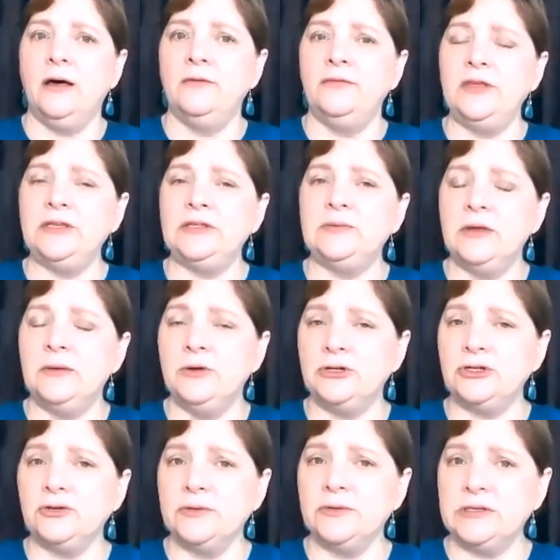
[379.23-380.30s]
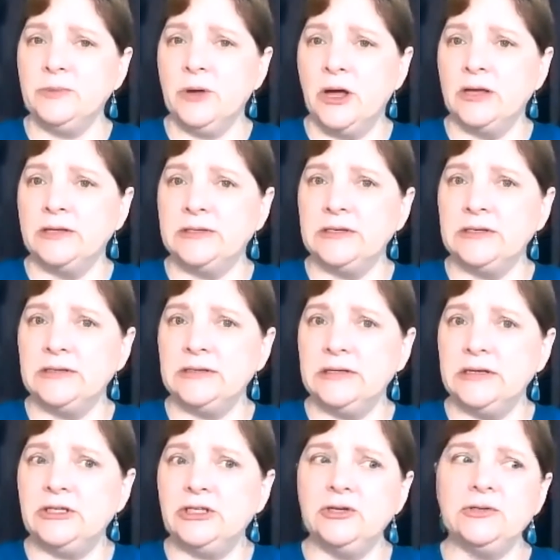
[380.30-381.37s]
these emotional responses,
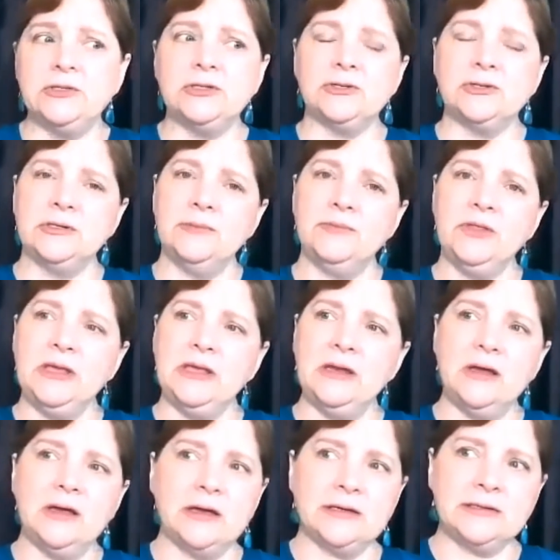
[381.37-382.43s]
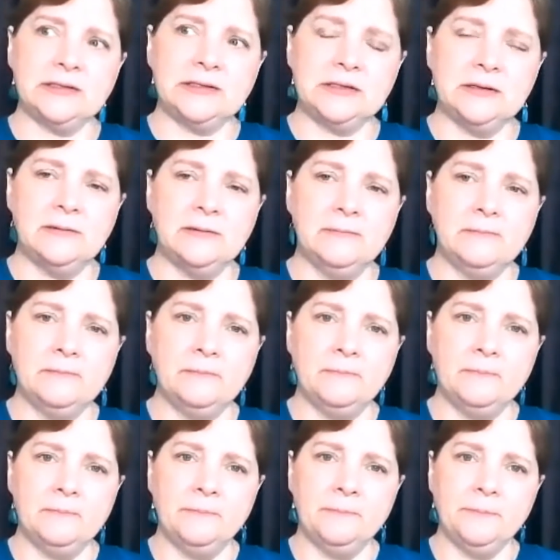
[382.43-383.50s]
it shows that there's something in us
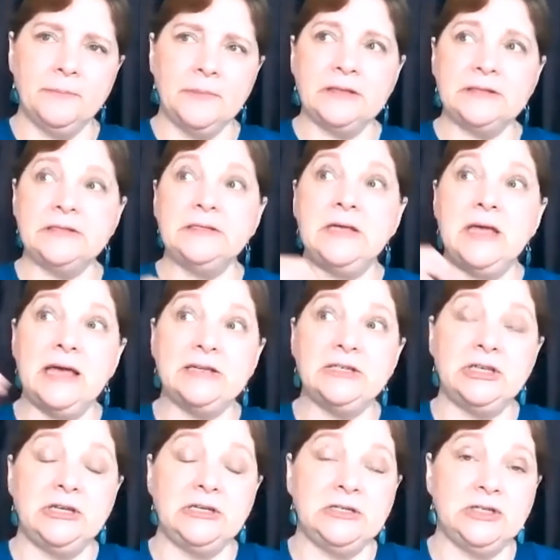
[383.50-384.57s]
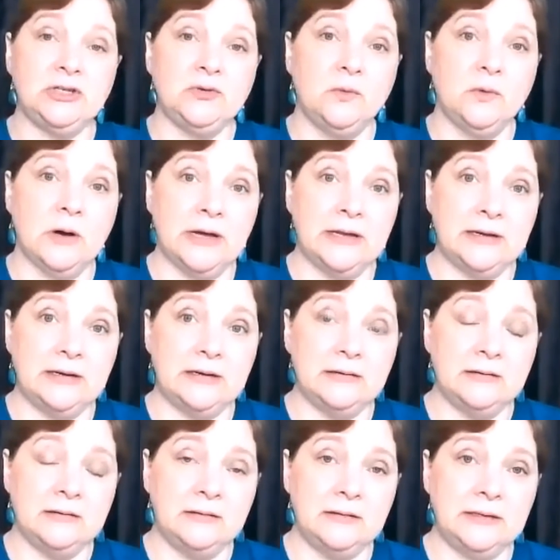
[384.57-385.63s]
that's attaching to what
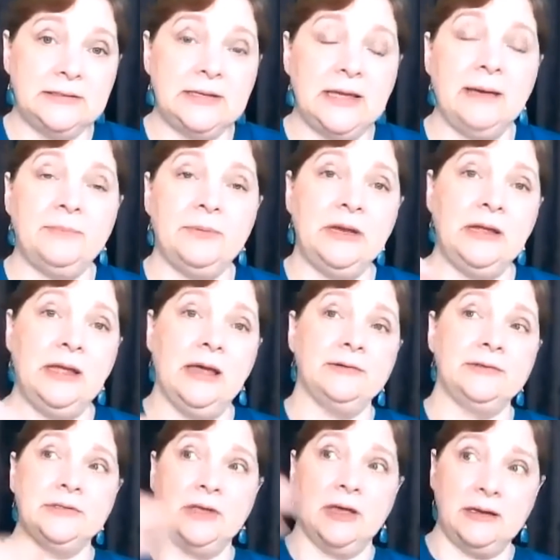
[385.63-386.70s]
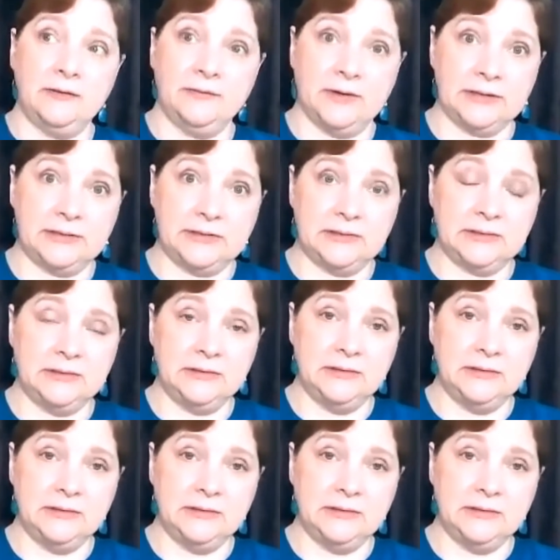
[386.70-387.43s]
is happening outside of us.